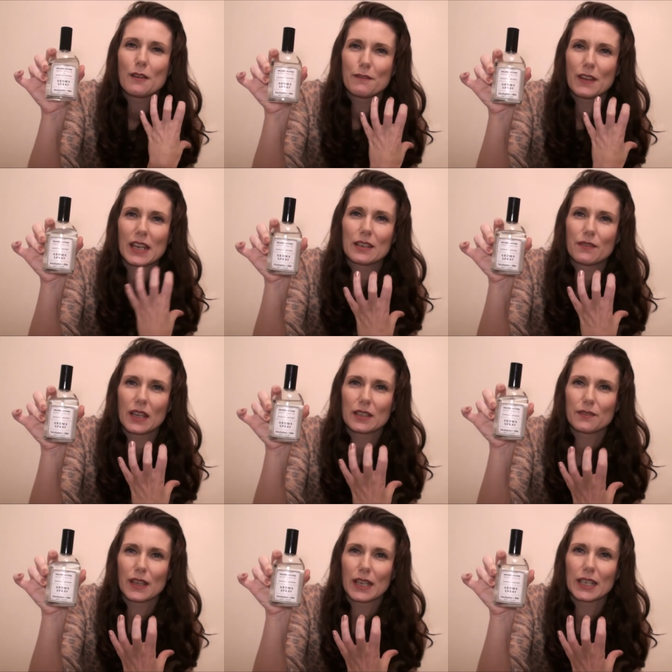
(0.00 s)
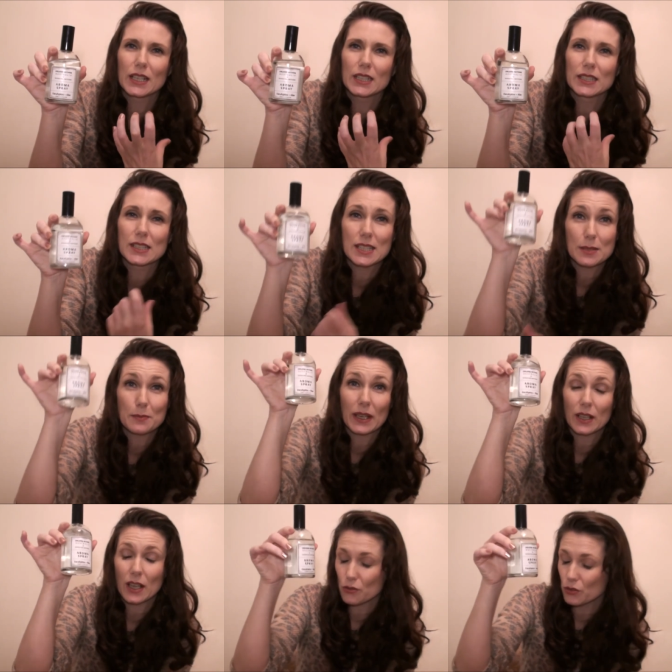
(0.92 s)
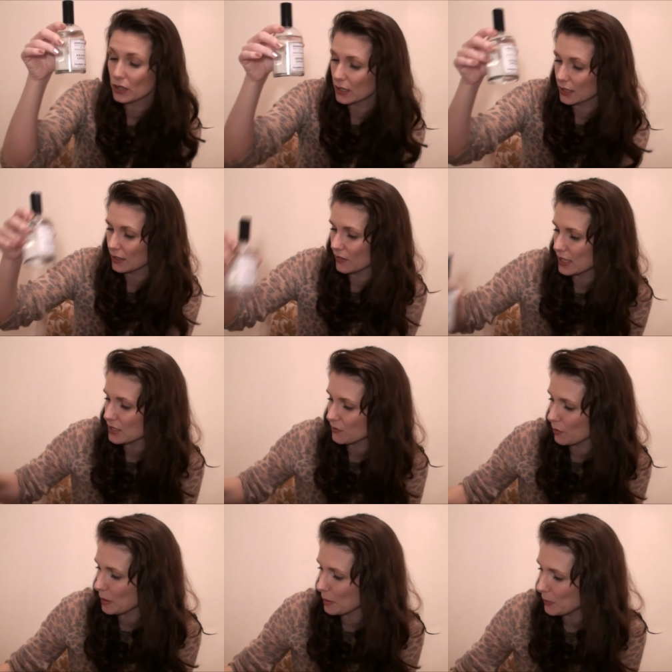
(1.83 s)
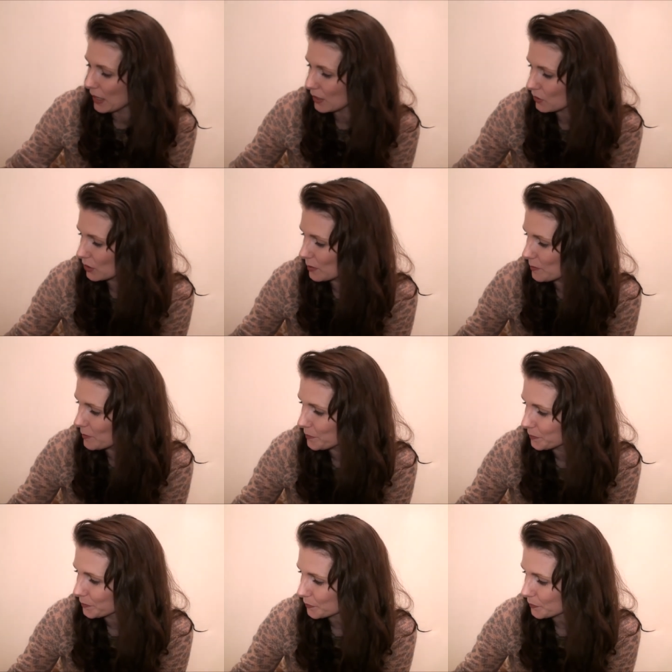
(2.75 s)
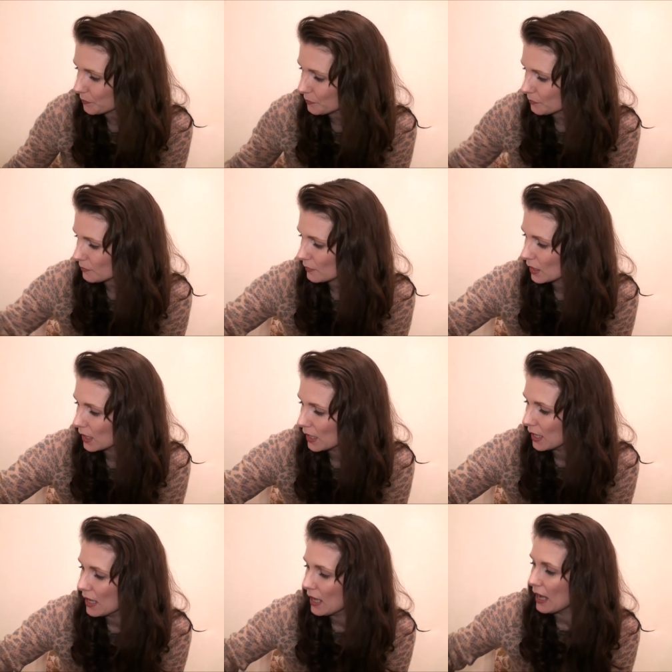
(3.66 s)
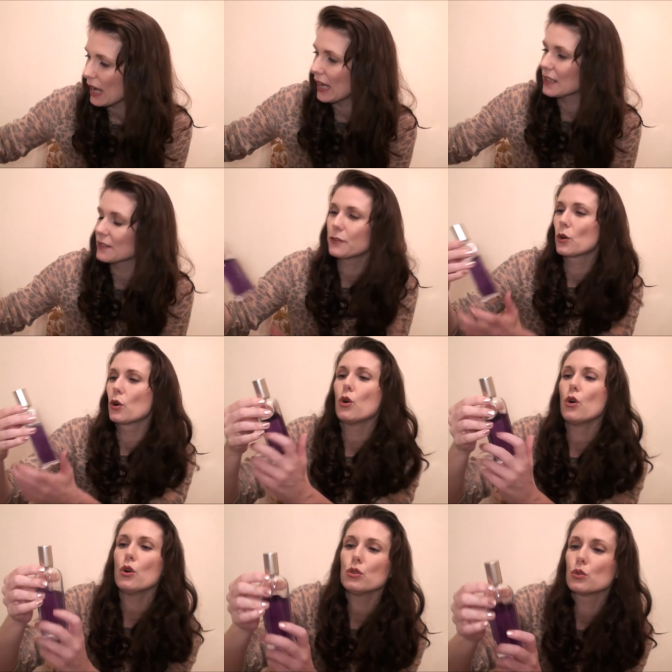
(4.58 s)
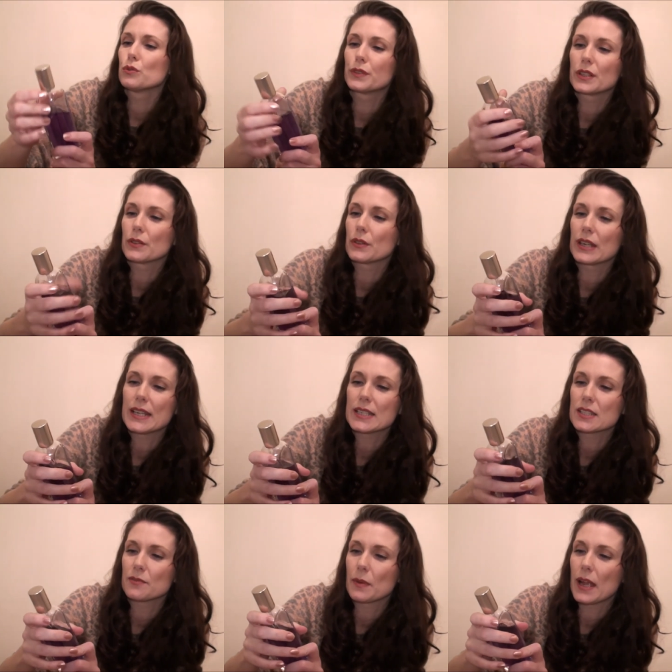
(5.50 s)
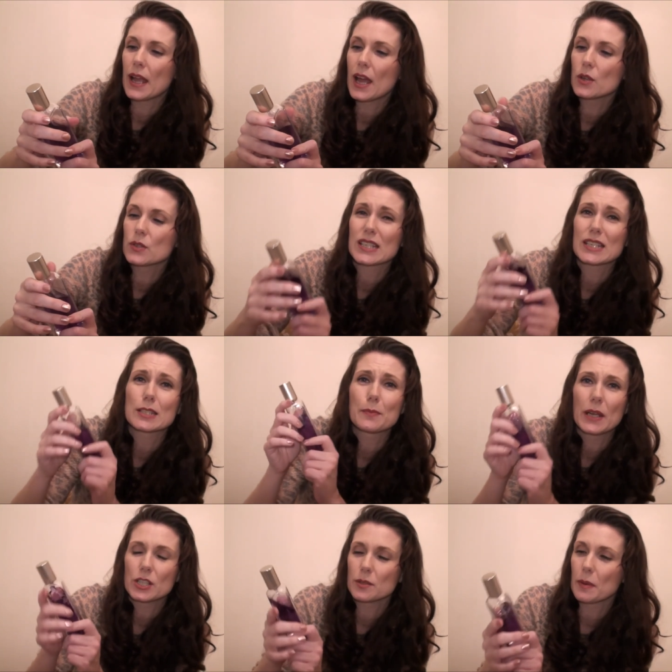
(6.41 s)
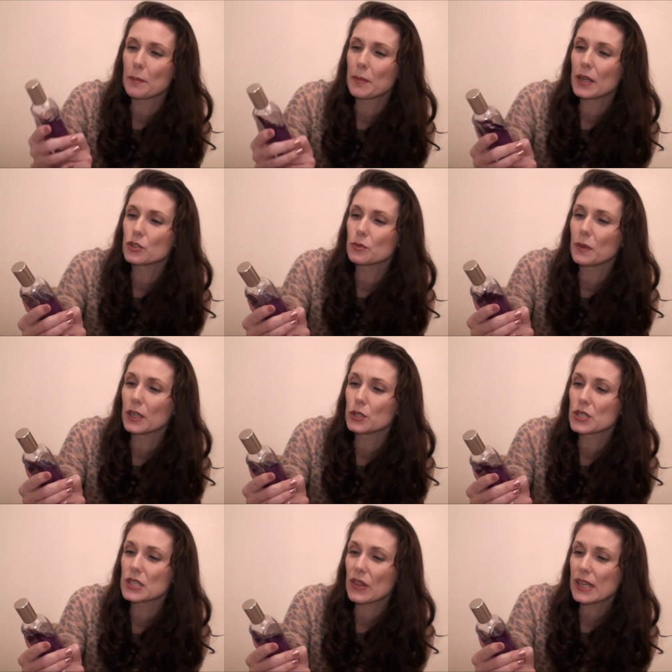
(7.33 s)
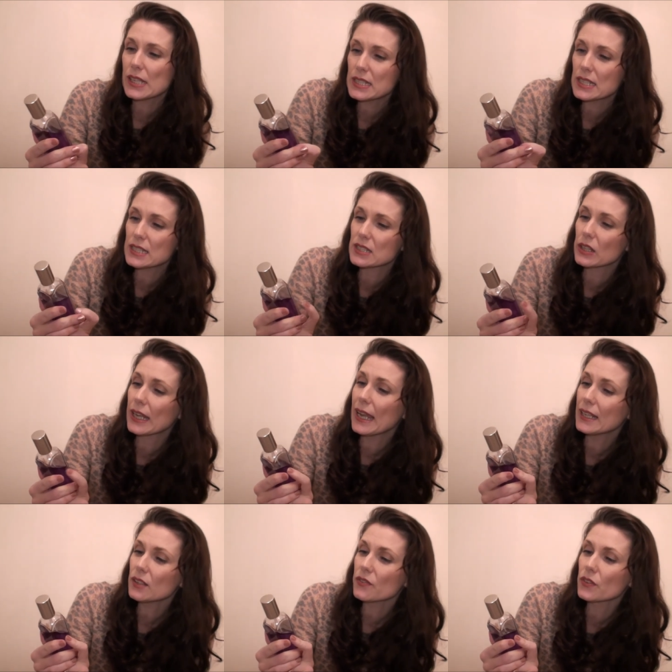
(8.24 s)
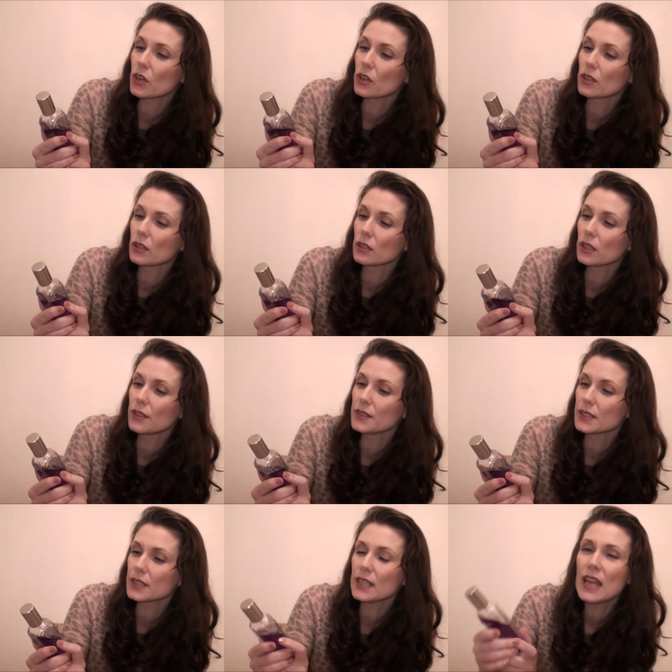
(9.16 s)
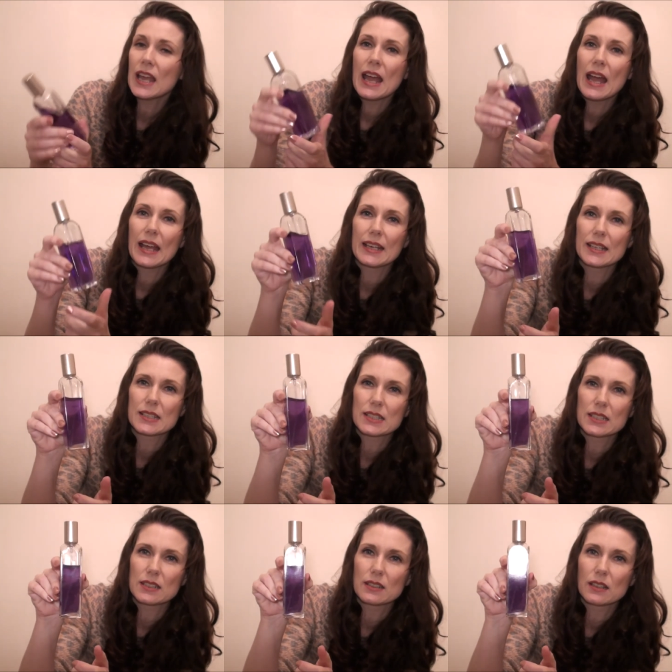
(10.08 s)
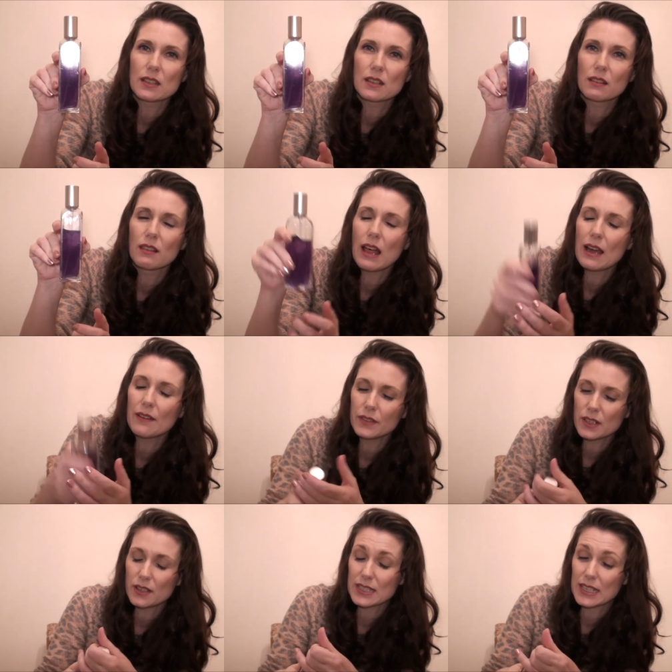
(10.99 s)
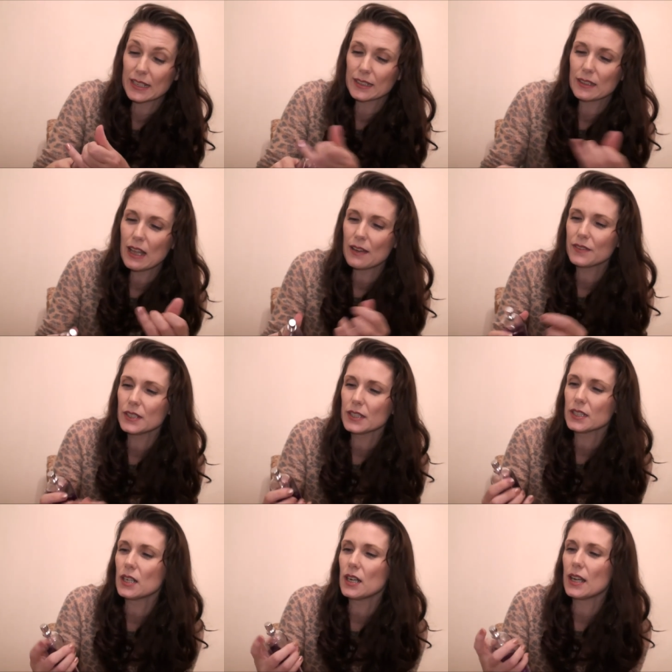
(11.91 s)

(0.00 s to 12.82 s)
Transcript: very, very, very clean smell. I really like this for my bathroom. And for all over the rest of my house, especially my bedroom, I use this. It's the Kenneth Turner London and it is in lavender, scent lavender